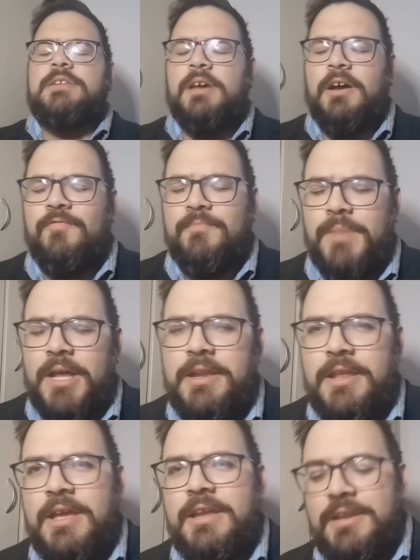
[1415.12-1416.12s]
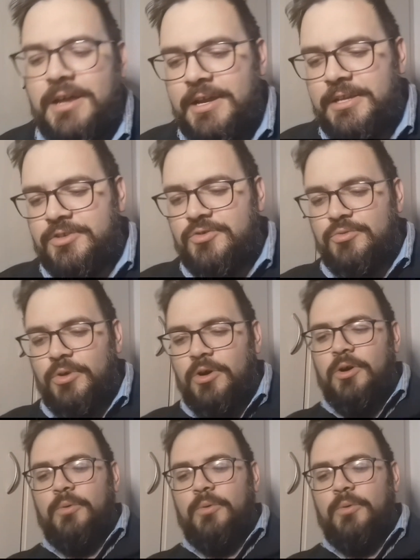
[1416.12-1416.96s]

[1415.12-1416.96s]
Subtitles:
of Monday Night Raw.